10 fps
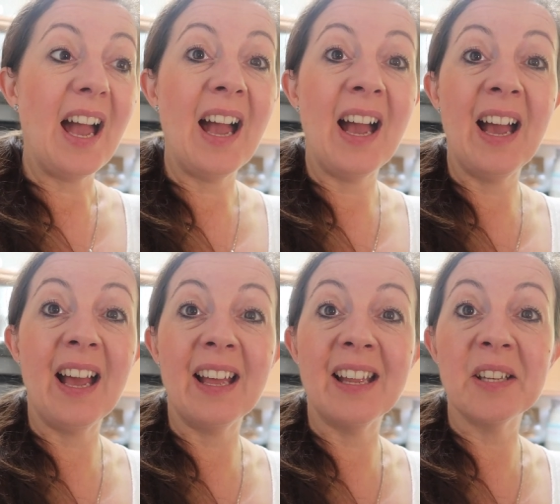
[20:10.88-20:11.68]

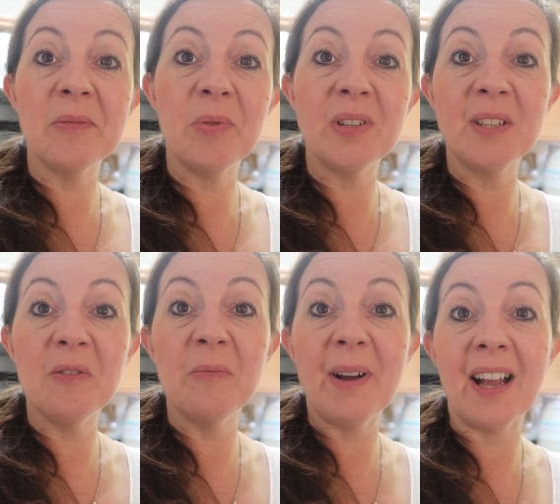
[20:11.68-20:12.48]
and put it
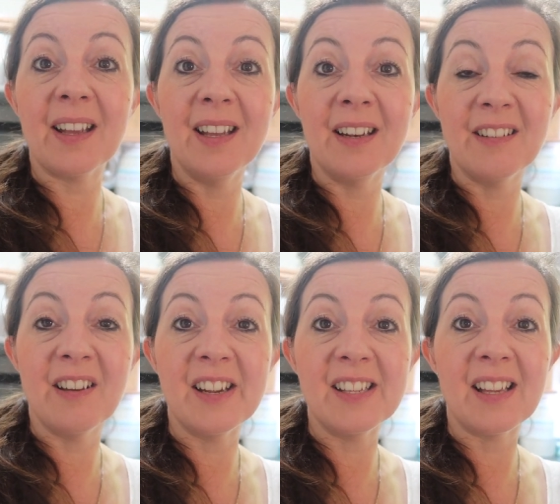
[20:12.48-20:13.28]
all back in a
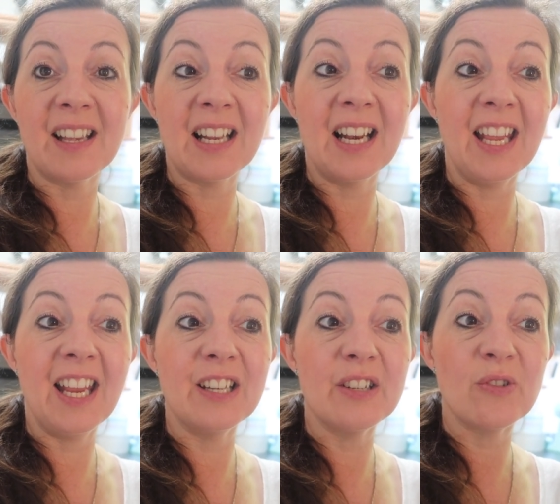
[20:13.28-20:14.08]
nice
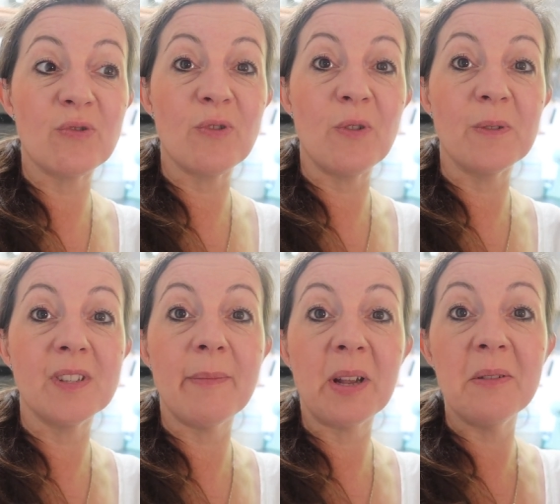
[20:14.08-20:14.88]
clean drawer.
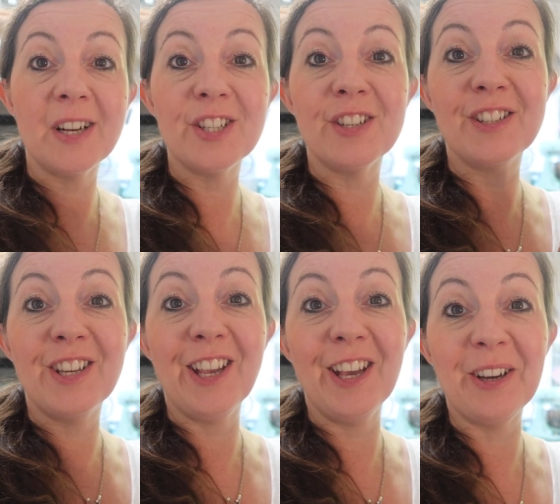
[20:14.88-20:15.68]
So my question
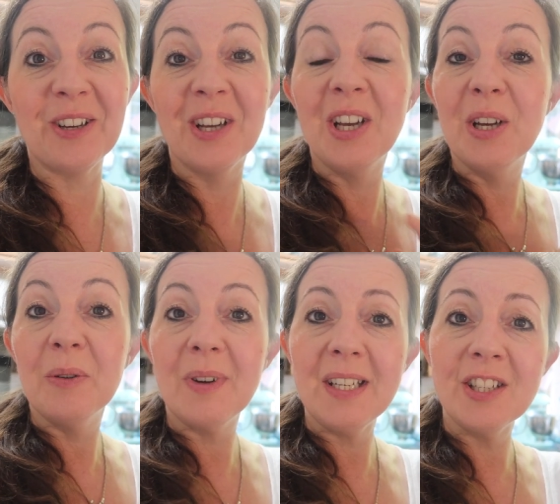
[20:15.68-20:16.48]
to you,
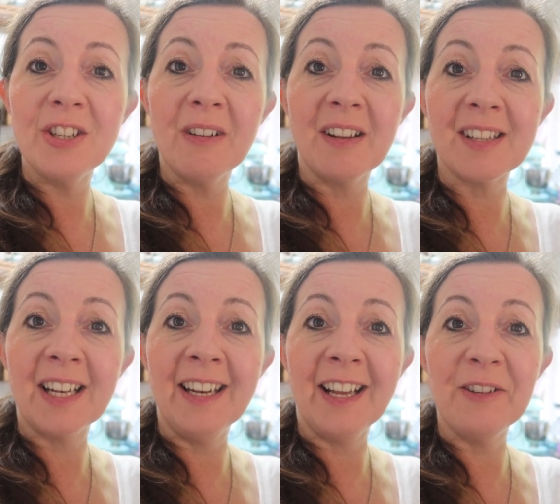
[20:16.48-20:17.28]
when did you last
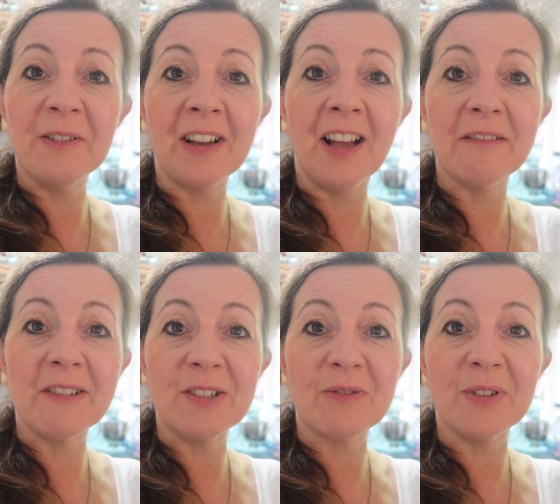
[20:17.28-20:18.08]
clean out your
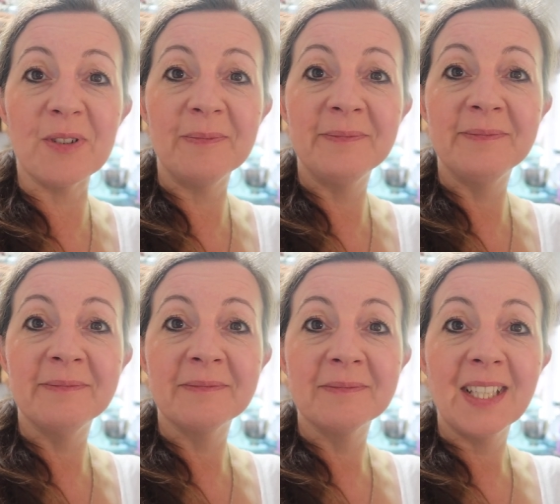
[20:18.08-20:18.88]
cutlery drawer?
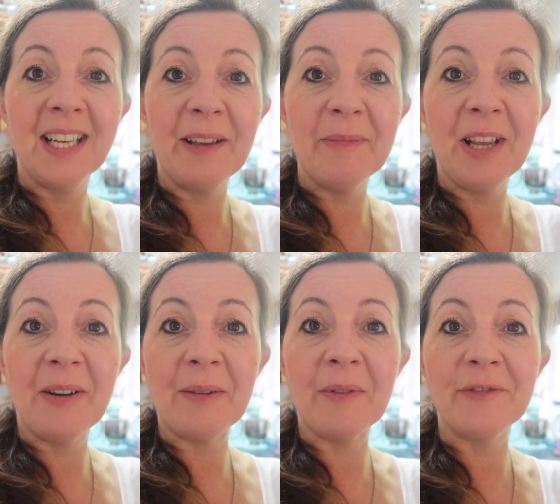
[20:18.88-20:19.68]
Let me
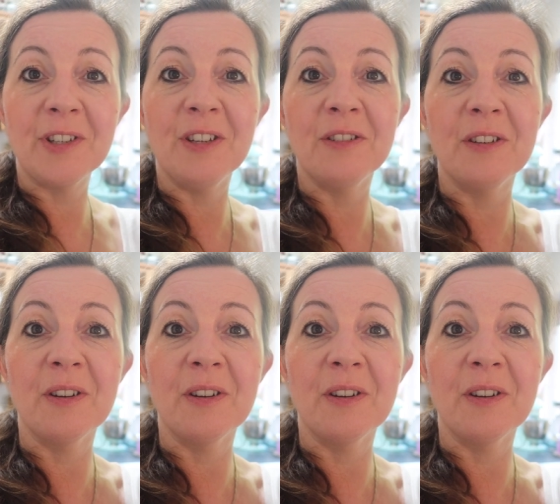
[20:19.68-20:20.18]
know how often you do